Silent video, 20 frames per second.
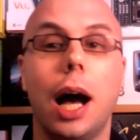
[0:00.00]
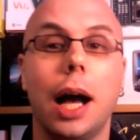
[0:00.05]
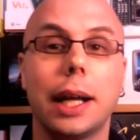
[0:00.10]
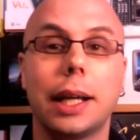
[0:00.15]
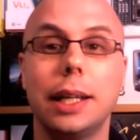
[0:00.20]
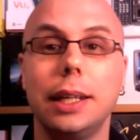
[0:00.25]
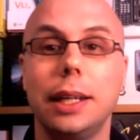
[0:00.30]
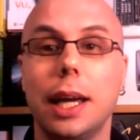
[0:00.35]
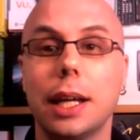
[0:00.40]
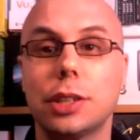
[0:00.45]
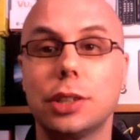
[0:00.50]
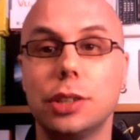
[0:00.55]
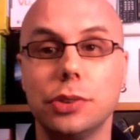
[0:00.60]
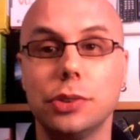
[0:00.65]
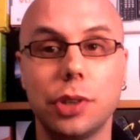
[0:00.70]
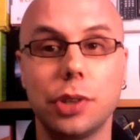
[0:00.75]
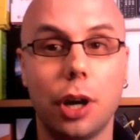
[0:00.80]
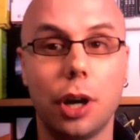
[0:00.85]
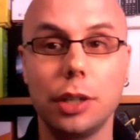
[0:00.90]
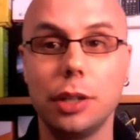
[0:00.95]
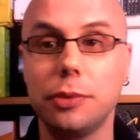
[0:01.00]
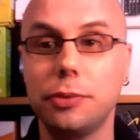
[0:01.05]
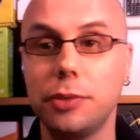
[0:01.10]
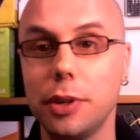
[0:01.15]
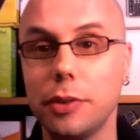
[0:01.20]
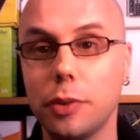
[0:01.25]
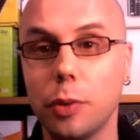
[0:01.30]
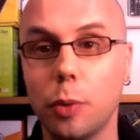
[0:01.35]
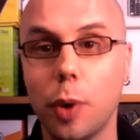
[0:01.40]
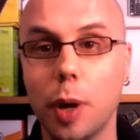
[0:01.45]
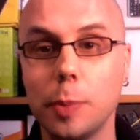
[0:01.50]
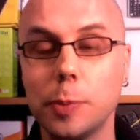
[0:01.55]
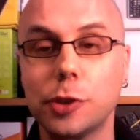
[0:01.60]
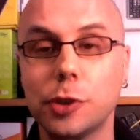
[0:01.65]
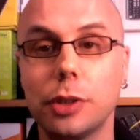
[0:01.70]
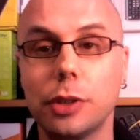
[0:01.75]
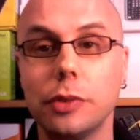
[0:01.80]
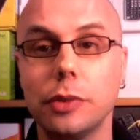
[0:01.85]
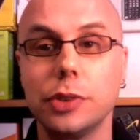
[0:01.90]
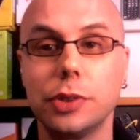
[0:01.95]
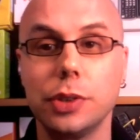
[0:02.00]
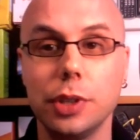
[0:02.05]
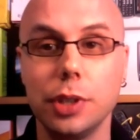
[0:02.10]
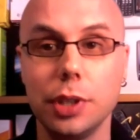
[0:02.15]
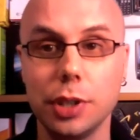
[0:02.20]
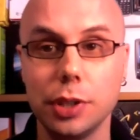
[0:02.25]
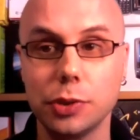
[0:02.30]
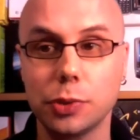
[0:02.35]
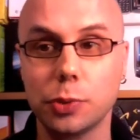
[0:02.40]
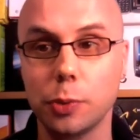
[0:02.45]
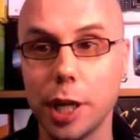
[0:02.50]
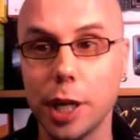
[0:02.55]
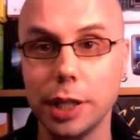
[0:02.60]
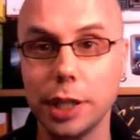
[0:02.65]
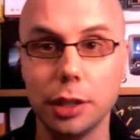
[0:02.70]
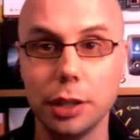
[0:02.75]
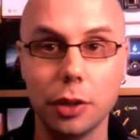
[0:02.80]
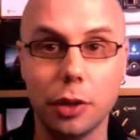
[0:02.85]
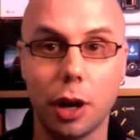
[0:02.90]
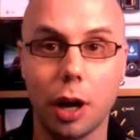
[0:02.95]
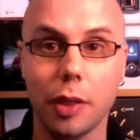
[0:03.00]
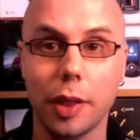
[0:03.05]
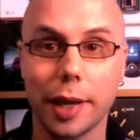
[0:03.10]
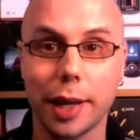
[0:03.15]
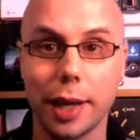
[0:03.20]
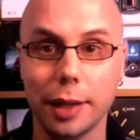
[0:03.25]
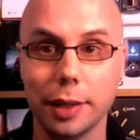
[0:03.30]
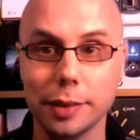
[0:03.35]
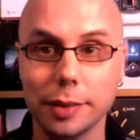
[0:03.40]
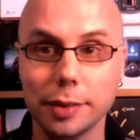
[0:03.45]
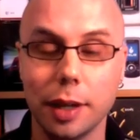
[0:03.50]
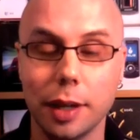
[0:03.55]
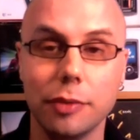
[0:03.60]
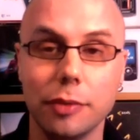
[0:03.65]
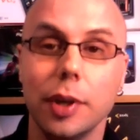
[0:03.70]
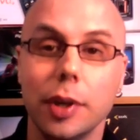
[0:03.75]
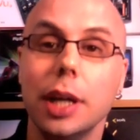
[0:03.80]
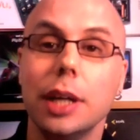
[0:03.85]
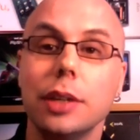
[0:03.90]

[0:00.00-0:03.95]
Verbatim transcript: connections to all your favorite web services, radio, all that kind of stuff.